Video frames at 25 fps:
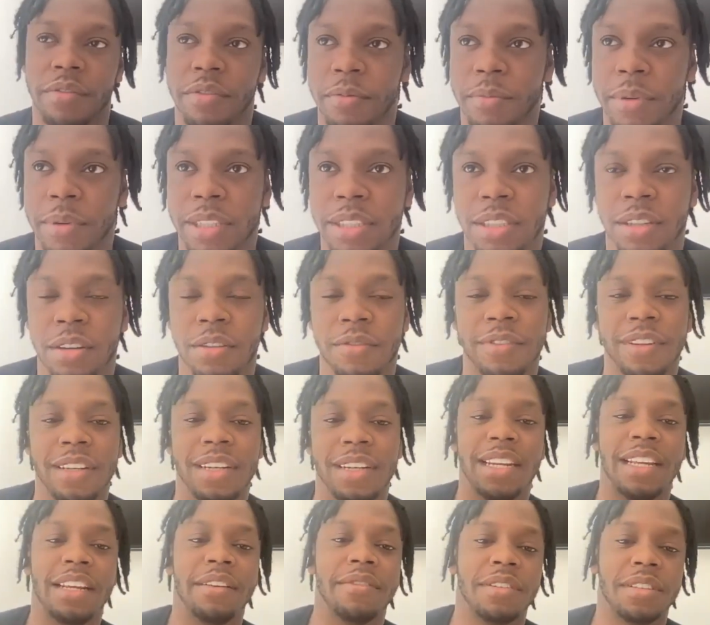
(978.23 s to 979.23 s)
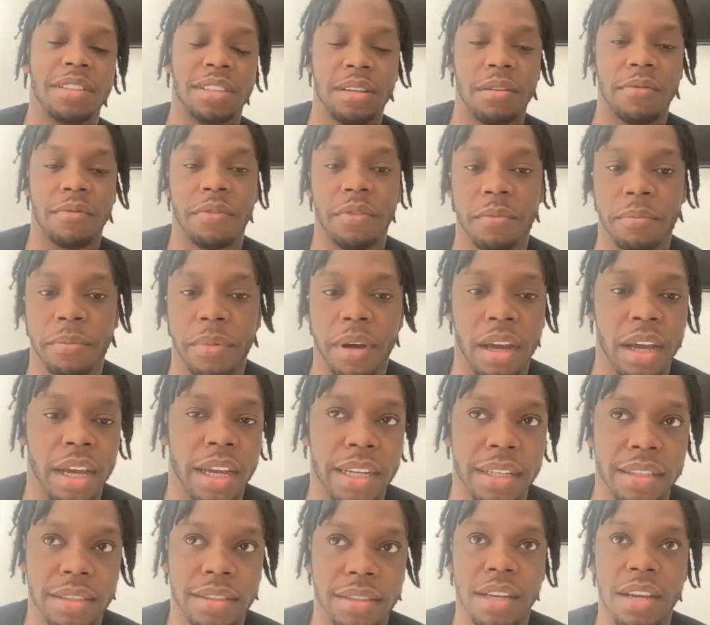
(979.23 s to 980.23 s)
for myself and leaving something
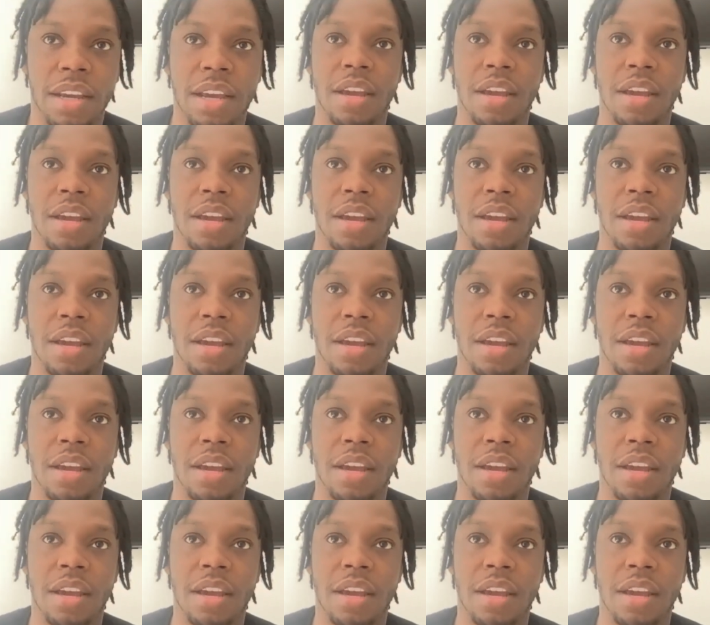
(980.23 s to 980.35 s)
behind.